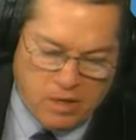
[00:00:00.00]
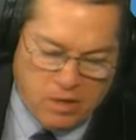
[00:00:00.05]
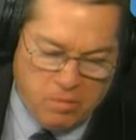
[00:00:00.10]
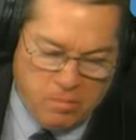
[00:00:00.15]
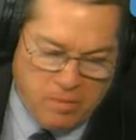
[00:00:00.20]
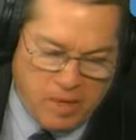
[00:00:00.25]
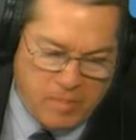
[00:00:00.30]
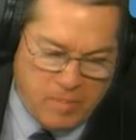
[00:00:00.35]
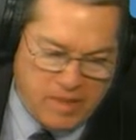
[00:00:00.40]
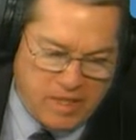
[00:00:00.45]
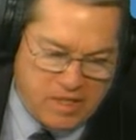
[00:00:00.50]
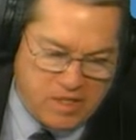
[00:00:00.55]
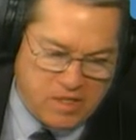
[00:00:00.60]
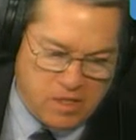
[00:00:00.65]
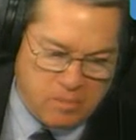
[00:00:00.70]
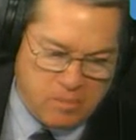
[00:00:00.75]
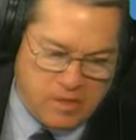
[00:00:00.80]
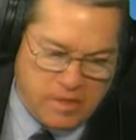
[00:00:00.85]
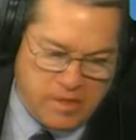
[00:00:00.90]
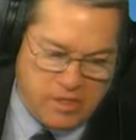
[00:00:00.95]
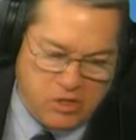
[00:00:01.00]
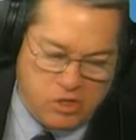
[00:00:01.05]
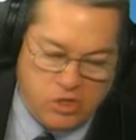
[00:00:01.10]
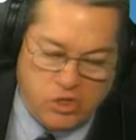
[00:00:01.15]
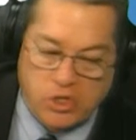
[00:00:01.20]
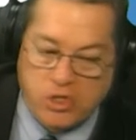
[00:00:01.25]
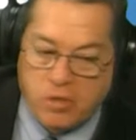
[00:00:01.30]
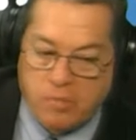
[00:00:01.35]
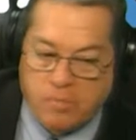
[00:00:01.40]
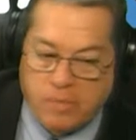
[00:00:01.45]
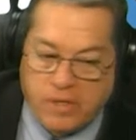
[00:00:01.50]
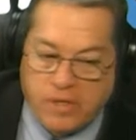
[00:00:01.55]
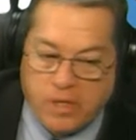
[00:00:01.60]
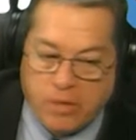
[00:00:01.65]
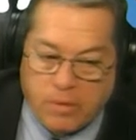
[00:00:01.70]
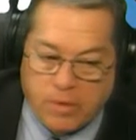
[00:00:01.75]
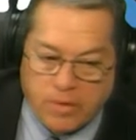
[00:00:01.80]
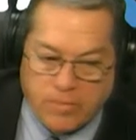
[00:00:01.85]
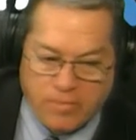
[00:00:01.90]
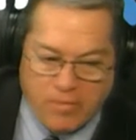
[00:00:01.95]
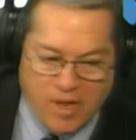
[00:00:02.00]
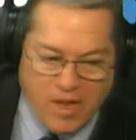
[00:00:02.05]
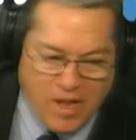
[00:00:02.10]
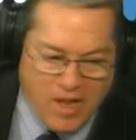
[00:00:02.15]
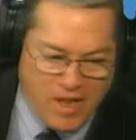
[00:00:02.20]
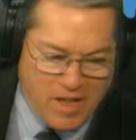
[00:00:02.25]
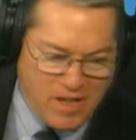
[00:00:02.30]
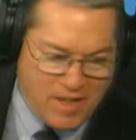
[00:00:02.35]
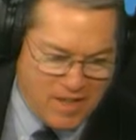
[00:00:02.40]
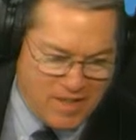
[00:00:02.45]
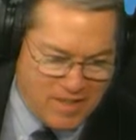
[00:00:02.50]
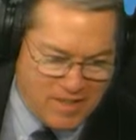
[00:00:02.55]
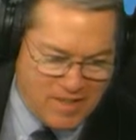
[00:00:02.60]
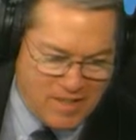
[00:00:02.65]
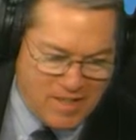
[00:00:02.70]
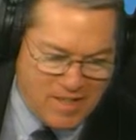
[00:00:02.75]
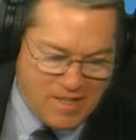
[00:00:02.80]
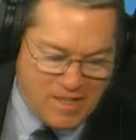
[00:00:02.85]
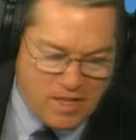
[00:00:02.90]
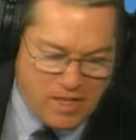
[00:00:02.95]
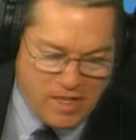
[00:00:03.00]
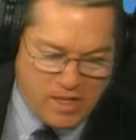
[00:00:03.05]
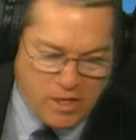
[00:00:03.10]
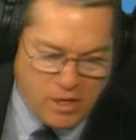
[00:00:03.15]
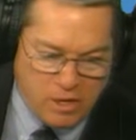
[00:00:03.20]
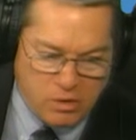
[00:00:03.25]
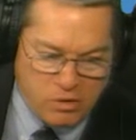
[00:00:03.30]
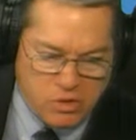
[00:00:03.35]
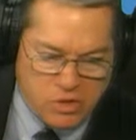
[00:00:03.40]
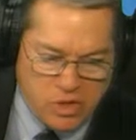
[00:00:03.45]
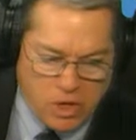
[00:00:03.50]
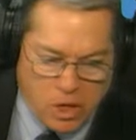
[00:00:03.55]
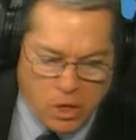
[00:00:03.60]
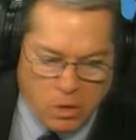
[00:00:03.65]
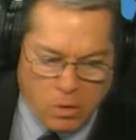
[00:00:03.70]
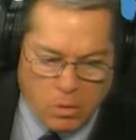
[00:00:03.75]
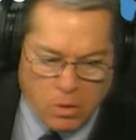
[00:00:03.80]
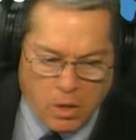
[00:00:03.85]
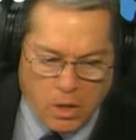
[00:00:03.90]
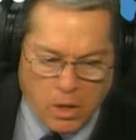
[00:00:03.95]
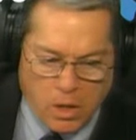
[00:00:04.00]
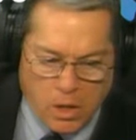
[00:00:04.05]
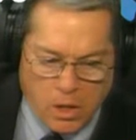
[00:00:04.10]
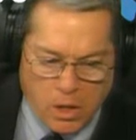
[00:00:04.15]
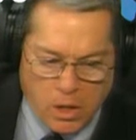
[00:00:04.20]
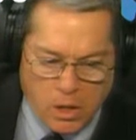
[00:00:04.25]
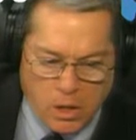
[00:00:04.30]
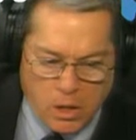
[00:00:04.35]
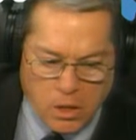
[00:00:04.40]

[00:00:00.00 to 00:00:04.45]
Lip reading: Maybe that's something that you shouldn't be doing. you know, so uh,